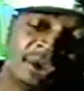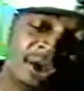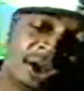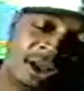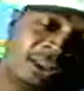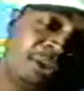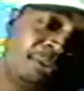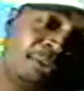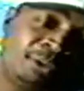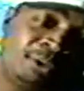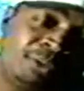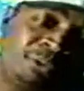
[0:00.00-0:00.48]

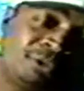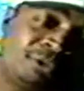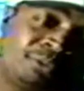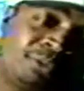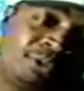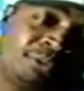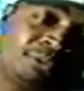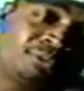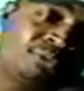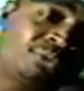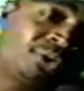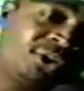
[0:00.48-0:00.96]
other people
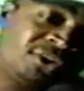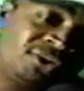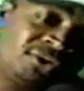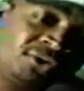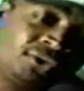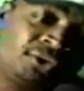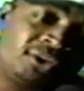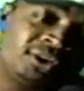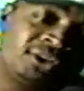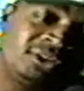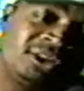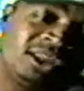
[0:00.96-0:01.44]
put pressure
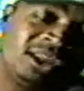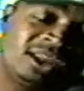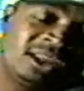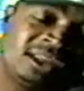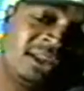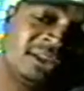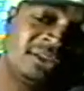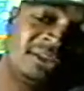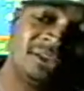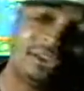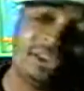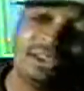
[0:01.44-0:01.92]
on
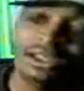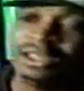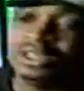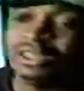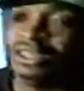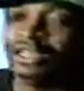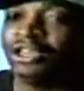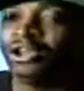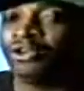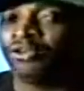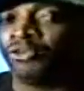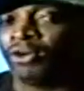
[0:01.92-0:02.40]
dinkins
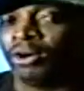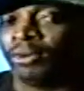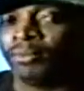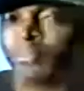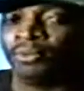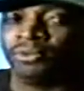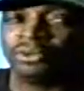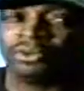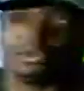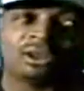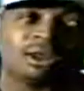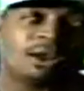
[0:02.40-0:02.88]
he
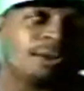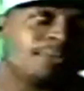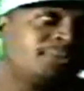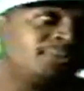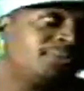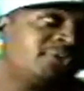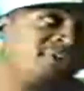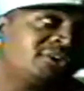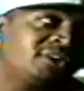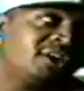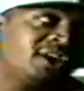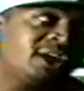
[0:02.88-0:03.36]
crumbled a couple
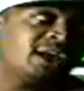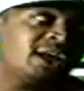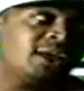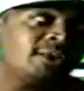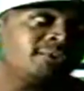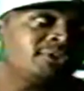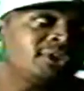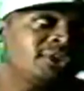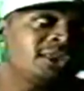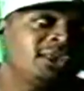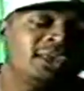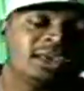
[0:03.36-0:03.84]
of
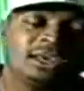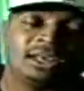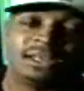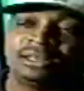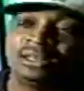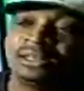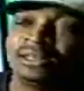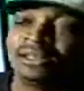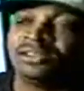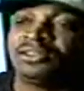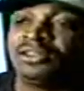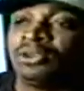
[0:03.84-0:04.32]
times and
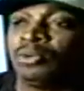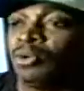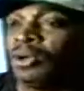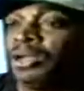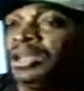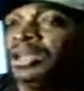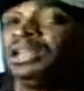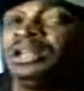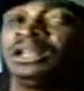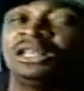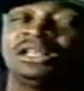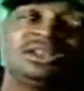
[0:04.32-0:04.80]
then they said well
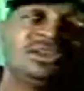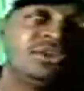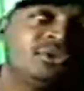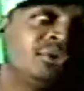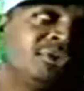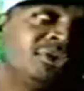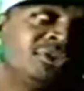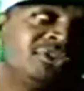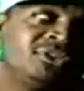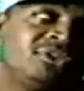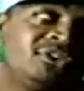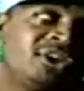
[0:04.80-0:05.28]
he didn't do
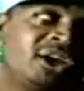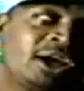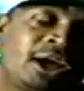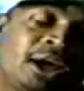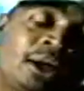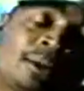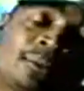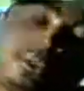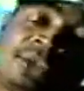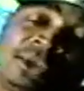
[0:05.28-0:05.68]
his job